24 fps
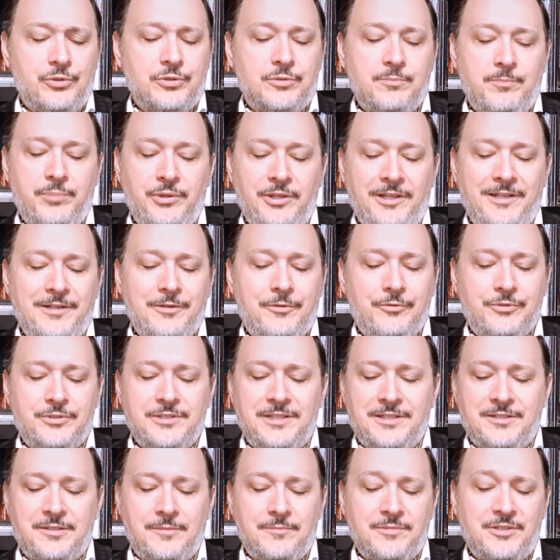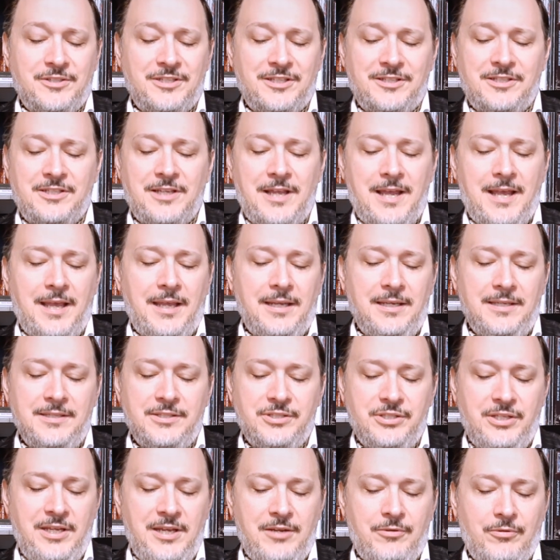political systems, societies,
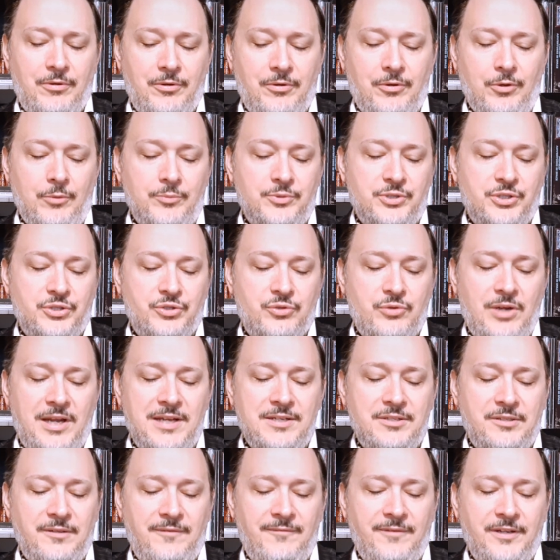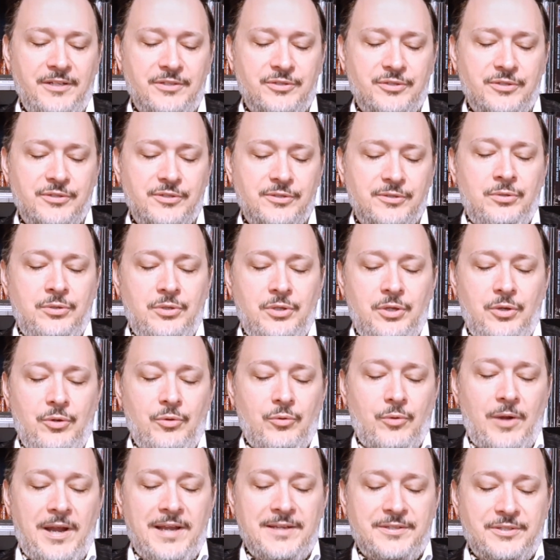secret groups, strange inventions, new
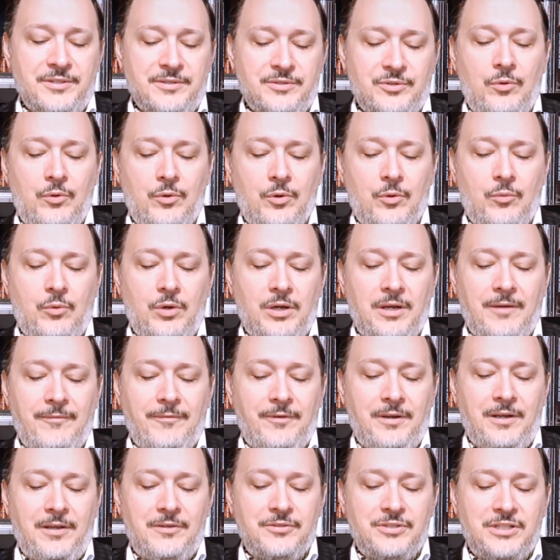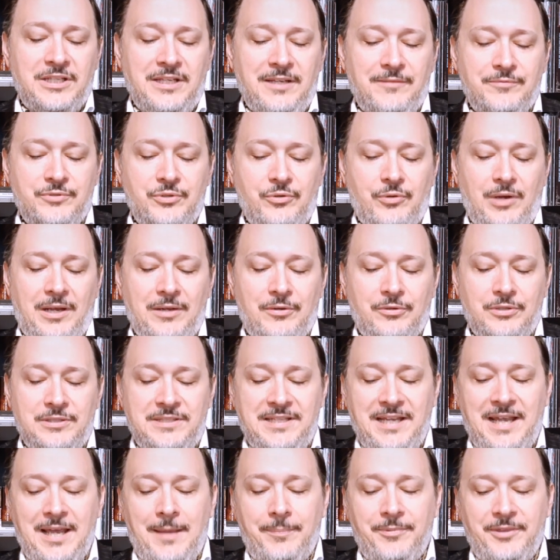races, or whatever else gives greater
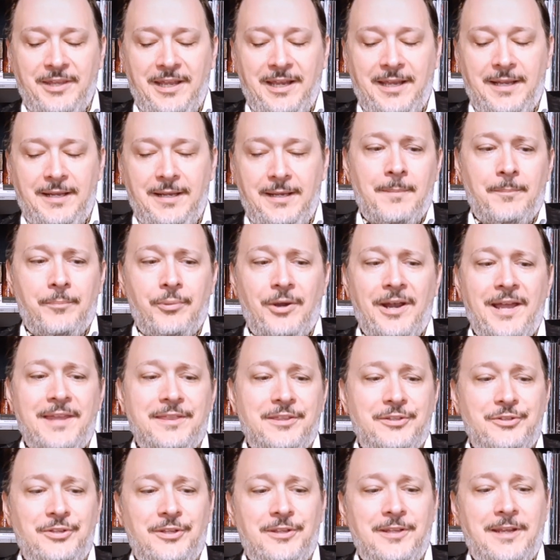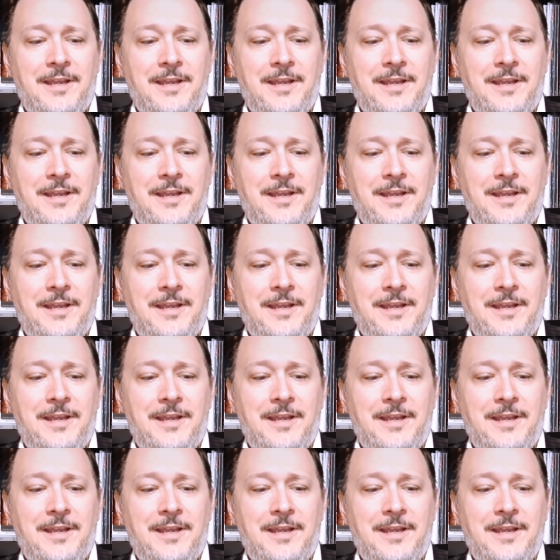depth and breadth to the